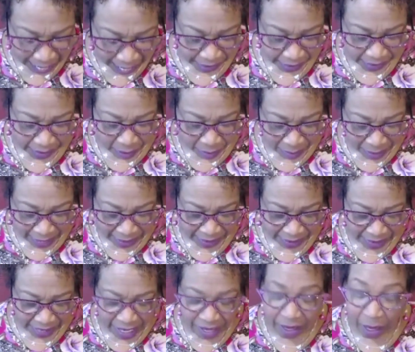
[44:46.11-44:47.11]
Somebody
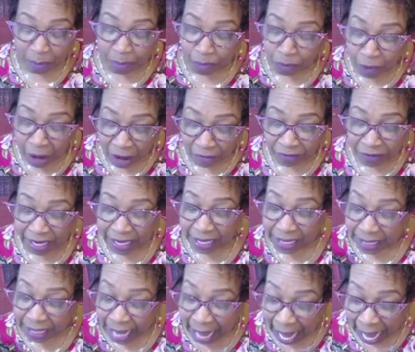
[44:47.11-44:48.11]
say the prophet
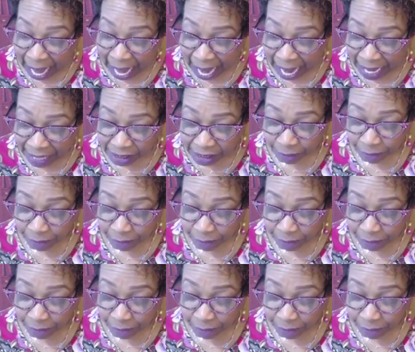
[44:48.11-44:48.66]
dies.